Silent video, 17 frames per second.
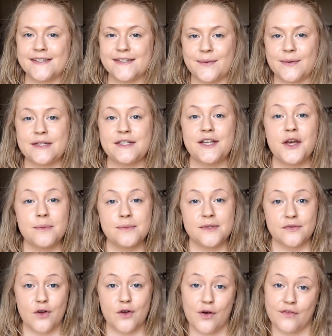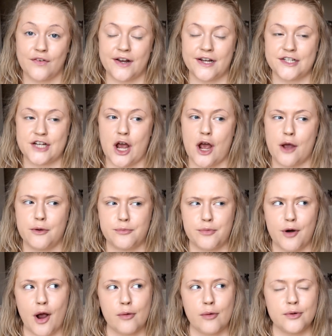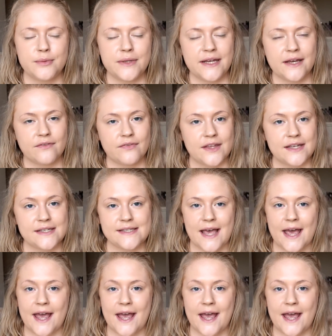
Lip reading: In terms of coverage, I would probably give this